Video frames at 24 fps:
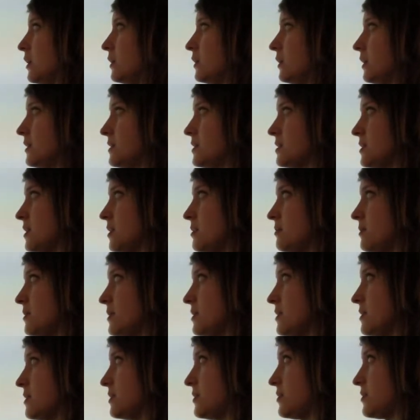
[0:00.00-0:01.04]
Let's start with
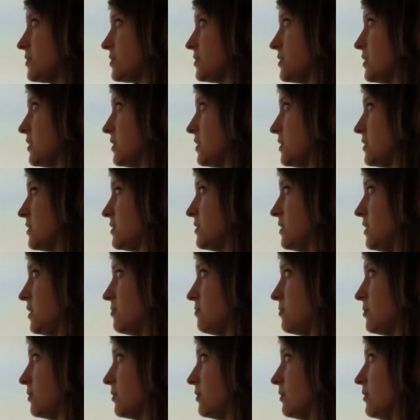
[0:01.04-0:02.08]
an interesting
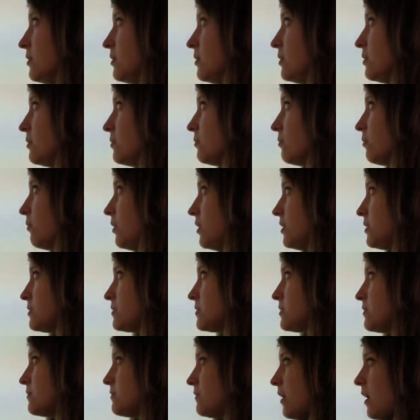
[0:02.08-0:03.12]
example. What is
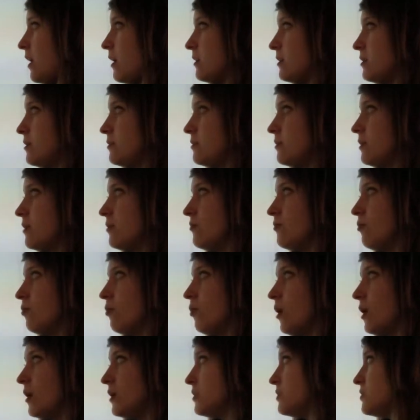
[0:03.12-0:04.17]
the value of
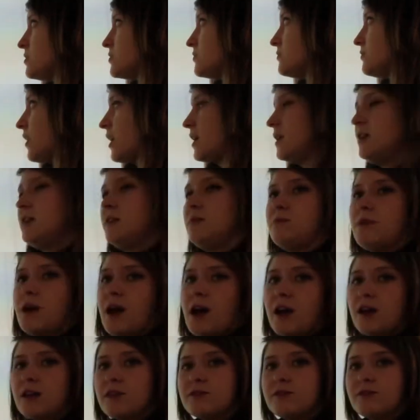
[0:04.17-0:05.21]
1 divided by
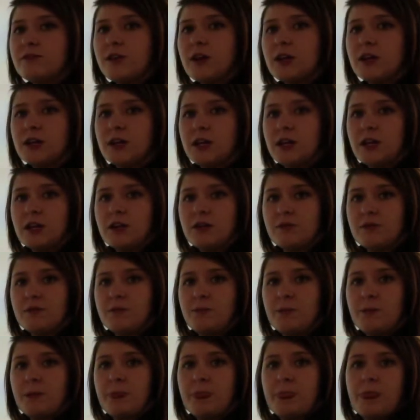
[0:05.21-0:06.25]
infinity?
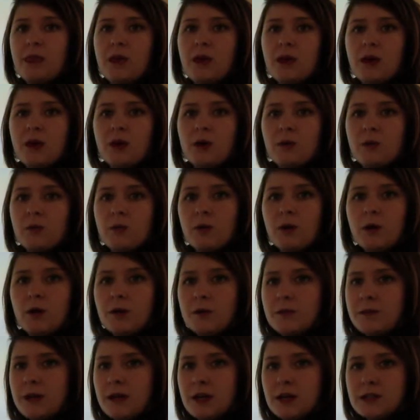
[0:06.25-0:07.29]
Well,
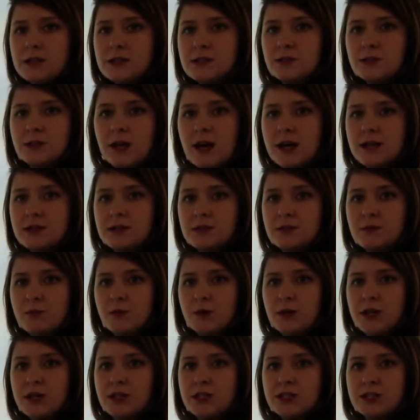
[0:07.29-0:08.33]
the answer lies in
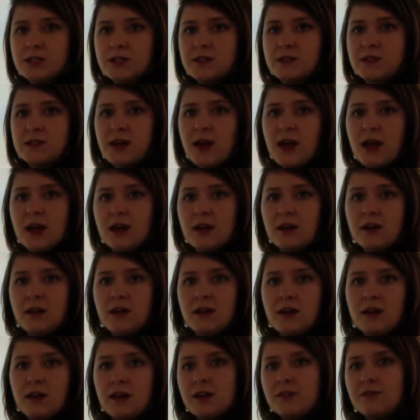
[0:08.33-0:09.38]
what I just said.
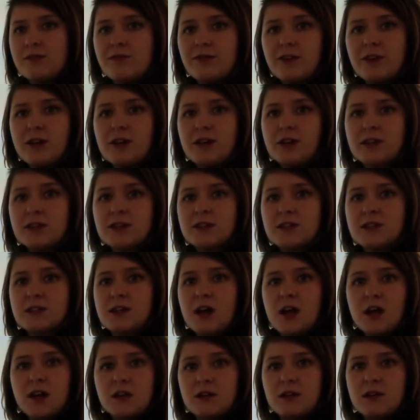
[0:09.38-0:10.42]
Infinity is
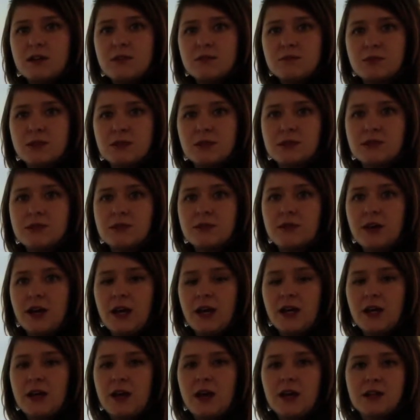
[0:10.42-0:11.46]
not a number, so I
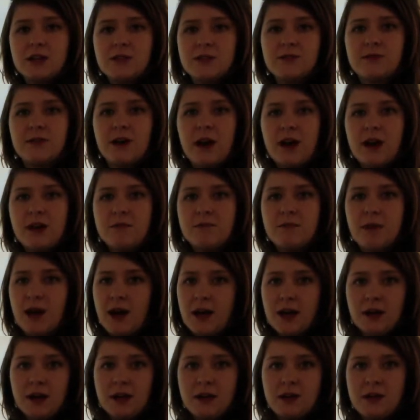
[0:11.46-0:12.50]
cannot divide by
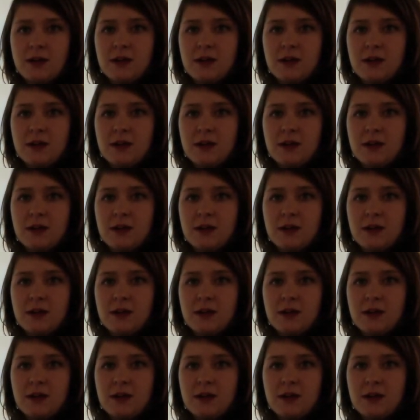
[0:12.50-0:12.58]
it.